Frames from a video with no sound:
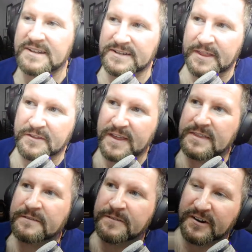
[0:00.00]
another thing.
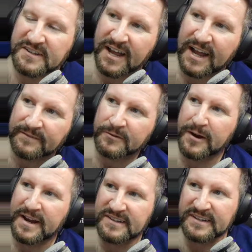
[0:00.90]
The first sign of a
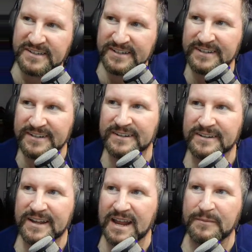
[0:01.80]
racist,
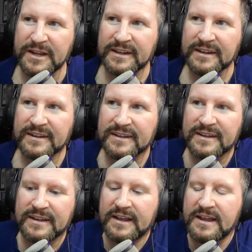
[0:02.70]
Amy,
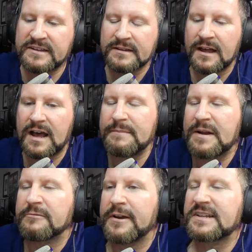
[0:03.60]
is I'm
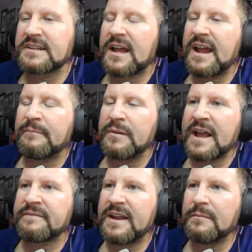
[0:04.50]
not racist. I have black
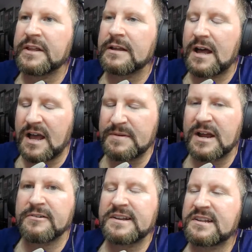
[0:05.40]
family. I'm not
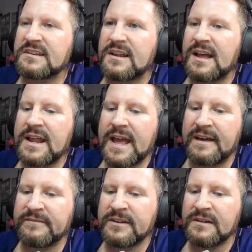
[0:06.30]
racist. I
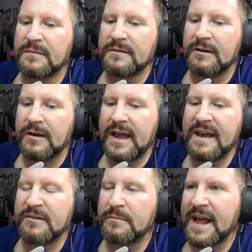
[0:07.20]
have
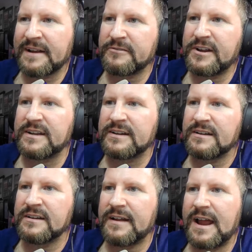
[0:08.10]
a black friend.
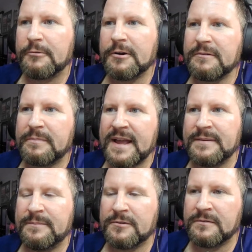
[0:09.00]
I work with black
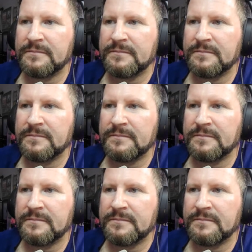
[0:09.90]
people.